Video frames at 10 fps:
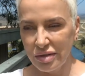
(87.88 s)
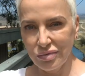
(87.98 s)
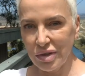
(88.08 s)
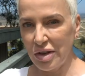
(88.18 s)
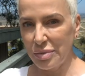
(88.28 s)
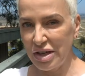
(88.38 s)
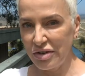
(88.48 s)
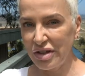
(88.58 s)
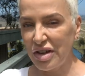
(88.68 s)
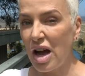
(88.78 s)
I'm
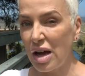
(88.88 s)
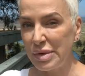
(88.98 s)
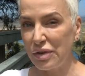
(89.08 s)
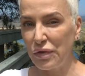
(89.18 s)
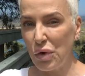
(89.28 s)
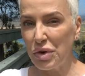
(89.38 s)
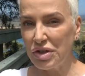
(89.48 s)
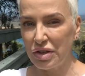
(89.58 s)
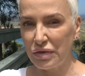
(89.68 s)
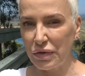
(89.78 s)
here in
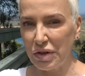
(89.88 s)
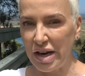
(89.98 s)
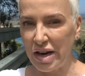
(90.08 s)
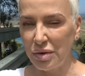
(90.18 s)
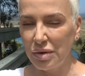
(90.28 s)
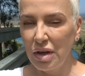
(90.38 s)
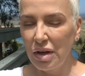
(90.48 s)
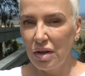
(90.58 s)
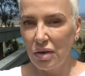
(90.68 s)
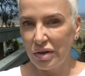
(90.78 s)
California for now,
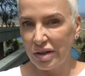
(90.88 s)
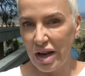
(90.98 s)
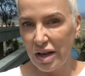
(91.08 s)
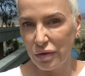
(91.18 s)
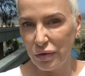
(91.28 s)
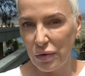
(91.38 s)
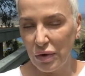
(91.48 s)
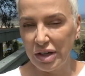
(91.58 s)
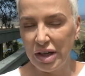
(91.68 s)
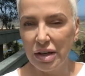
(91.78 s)
or
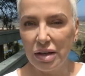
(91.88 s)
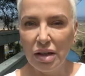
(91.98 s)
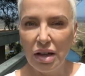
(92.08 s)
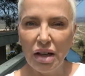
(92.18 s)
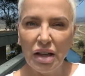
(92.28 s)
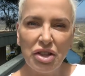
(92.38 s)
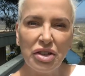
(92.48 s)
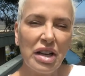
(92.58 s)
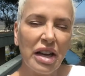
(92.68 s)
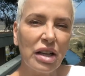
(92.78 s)
California.
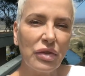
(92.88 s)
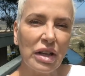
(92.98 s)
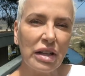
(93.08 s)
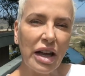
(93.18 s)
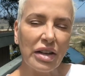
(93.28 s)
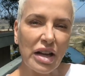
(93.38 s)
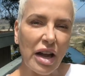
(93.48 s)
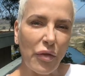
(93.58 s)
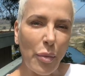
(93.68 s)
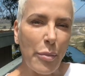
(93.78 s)
You're not even allowed to
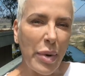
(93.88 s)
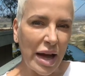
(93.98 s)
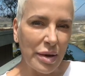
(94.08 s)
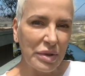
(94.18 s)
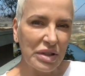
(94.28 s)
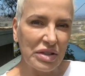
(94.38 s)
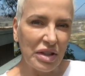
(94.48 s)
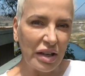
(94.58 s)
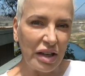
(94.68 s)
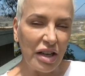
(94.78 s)
have a Bible
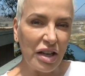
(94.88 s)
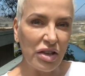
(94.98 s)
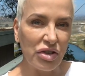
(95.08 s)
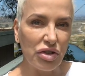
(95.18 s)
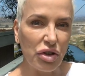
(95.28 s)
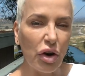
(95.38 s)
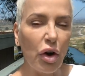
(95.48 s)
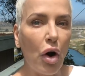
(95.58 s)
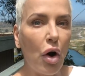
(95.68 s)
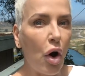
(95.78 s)
study in your
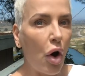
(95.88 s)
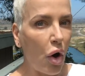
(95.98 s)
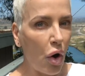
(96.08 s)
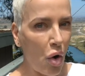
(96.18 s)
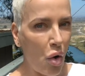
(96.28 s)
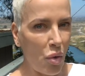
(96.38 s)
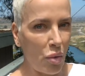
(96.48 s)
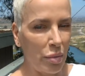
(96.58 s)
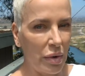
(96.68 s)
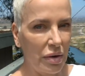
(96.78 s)
home.
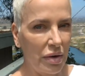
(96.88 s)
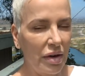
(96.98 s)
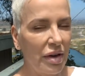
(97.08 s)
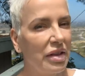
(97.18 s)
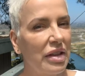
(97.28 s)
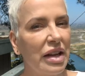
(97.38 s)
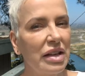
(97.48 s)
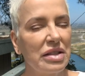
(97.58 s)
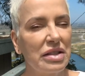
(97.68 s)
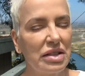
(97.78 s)
That
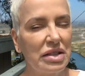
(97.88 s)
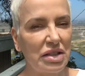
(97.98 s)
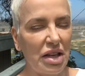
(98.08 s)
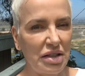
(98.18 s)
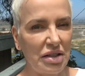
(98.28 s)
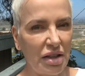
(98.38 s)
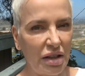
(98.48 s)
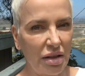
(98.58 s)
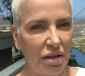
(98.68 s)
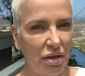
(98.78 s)
is disgusting.
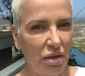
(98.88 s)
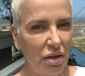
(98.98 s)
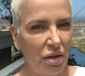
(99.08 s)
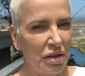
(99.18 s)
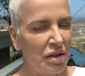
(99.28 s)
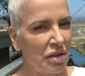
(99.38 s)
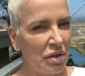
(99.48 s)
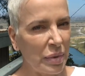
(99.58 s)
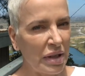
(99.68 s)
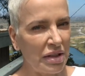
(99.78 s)

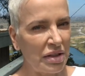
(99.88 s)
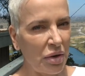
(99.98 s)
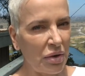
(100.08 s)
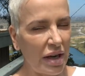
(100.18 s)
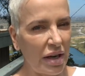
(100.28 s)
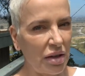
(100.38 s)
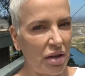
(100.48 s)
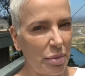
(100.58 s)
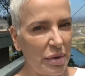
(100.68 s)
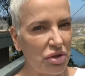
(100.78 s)
Since when is it okay to
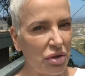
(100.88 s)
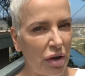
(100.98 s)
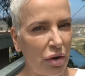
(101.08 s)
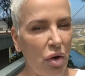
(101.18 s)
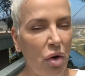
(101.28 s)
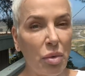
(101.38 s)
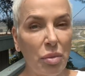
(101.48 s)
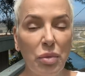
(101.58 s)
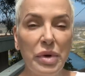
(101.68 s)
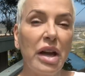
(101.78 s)
come into our home?
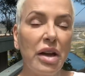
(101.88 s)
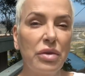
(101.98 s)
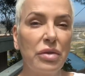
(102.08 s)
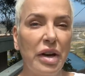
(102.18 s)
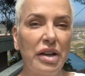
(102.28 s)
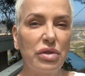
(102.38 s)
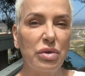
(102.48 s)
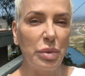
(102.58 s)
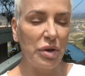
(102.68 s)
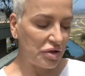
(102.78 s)
We have the right
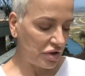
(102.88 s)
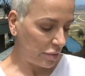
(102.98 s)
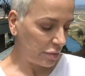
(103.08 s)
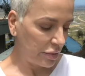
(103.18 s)
to worship.